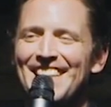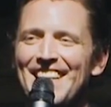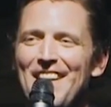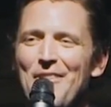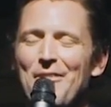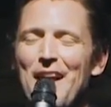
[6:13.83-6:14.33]

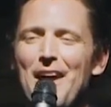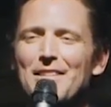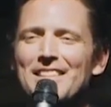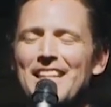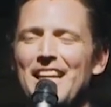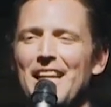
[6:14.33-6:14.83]
when I was a
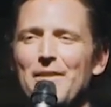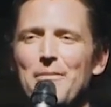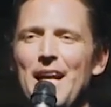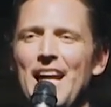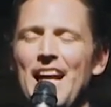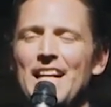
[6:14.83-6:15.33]
kid, man,
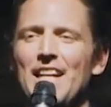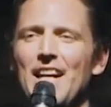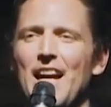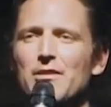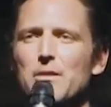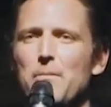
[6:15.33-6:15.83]
I, uh, I
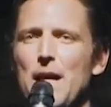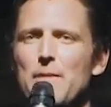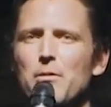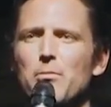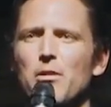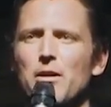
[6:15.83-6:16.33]
was a paper
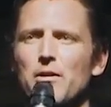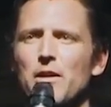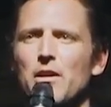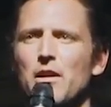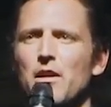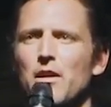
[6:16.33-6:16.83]
boy
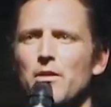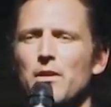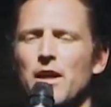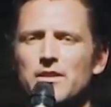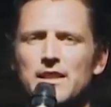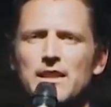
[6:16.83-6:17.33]
when I
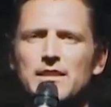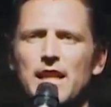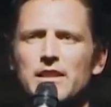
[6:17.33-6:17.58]
was his age.